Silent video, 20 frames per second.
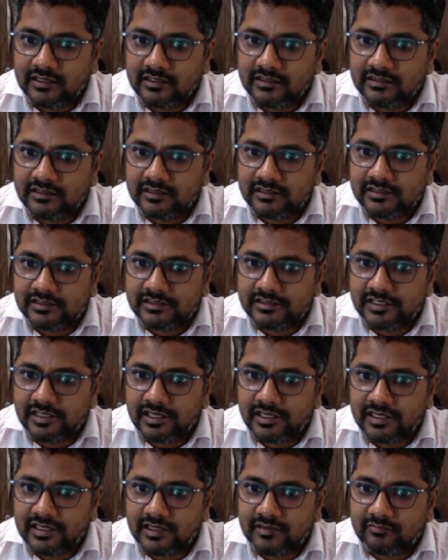This is
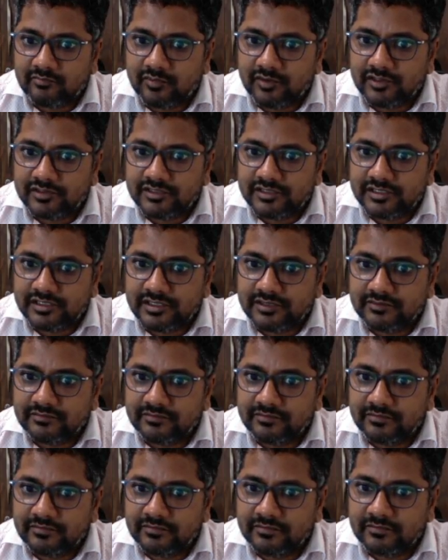delta positive,
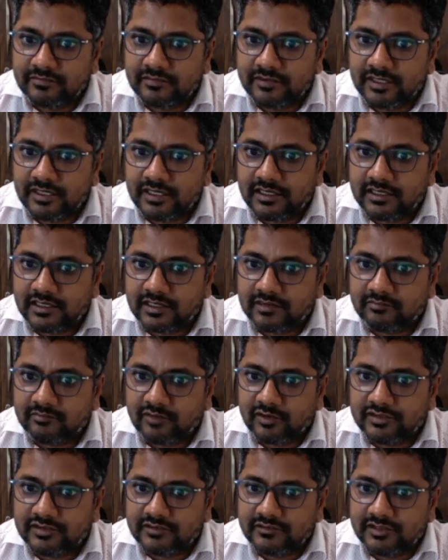delta
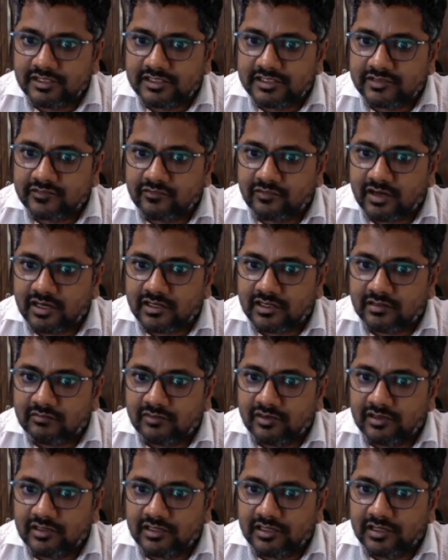positive. This is water
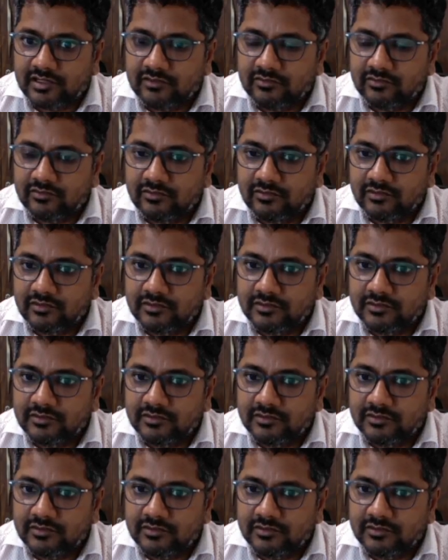molecule.